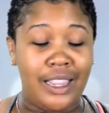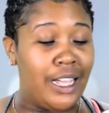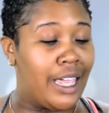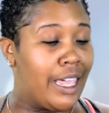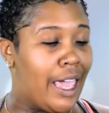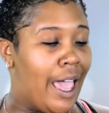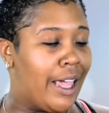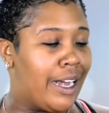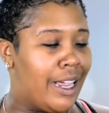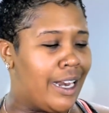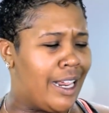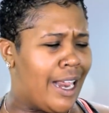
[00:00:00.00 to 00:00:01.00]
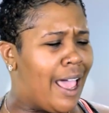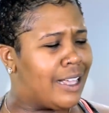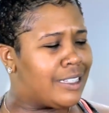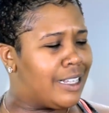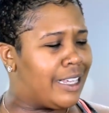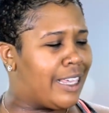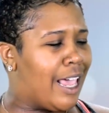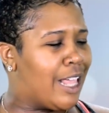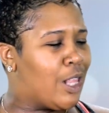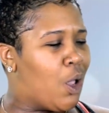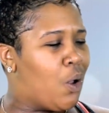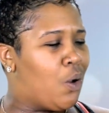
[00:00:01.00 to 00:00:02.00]
Looking at it, it has a
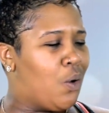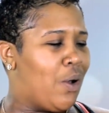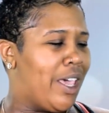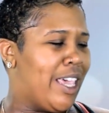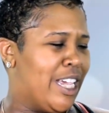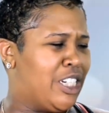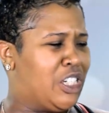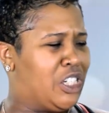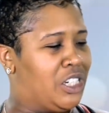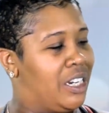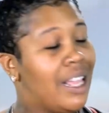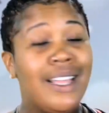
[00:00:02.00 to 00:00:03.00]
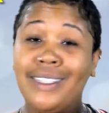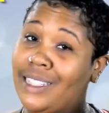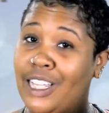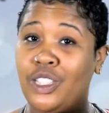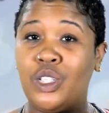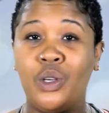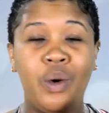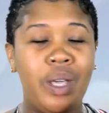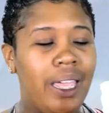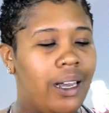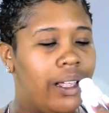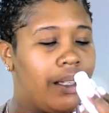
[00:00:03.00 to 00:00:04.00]
yellowish tint to
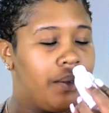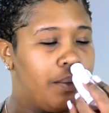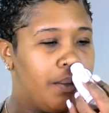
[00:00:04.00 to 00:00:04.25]
it.